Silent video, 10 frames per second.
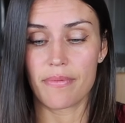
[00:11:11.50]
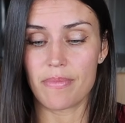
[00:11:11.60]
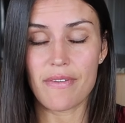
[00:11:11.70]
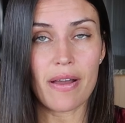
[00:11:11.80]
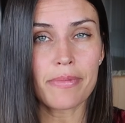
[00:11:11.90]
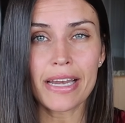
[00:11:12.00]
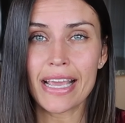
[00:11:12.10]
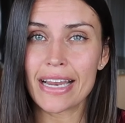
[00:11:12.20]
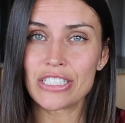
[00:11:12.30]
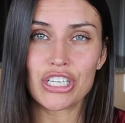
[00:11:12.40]
if I'm gonna
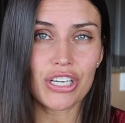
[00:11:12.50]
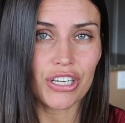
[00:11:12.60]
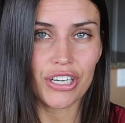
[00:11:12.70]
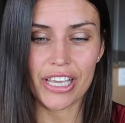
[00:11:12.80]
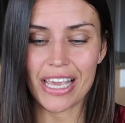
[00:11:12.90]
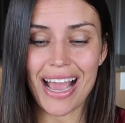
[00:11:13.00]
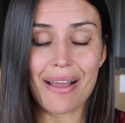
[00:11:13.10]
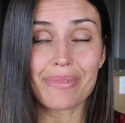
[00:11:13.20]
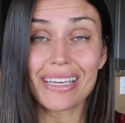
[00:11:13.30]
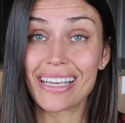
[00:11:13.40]
get a sugar cookie,
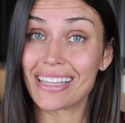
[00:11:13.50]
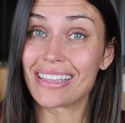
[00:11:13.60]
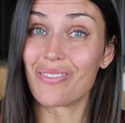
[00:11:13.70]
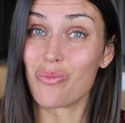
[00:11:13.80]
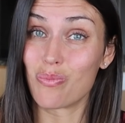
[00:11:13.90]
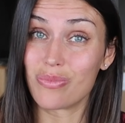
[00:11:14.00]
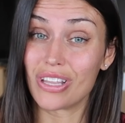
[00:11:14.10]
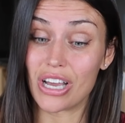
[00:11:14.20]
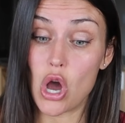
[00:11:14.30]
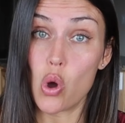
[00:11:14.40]
I'm gonna get
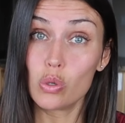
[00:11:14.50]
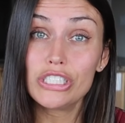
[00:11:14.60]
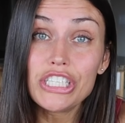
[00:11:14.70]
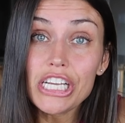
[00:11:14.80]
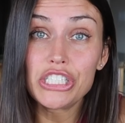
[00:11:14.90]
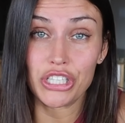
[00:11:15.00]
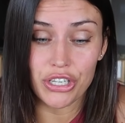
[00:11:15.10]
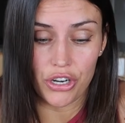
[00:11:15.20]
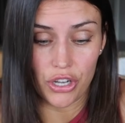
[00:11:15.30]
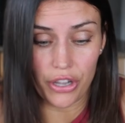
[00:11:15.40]
the OG
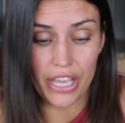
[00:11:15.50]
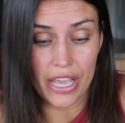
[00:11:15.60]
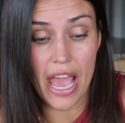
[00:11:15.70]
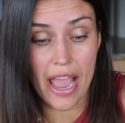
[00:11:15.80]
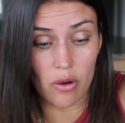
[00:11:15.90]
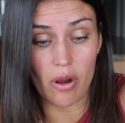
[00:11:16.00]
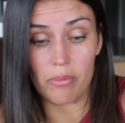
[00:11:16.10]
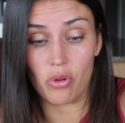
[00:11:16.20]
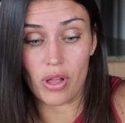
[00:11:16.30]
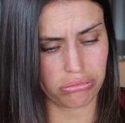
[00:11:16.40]
sugar cookie at
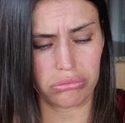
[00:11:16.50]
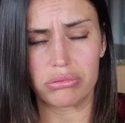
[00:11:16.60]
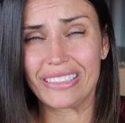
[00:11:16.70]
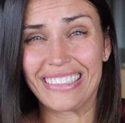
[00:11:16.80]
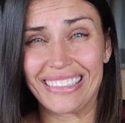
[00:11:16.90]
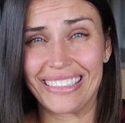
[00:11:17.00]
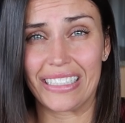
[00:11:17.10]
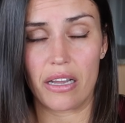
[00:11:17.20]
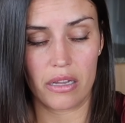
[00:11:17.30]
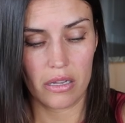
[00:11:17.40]
Crumbl.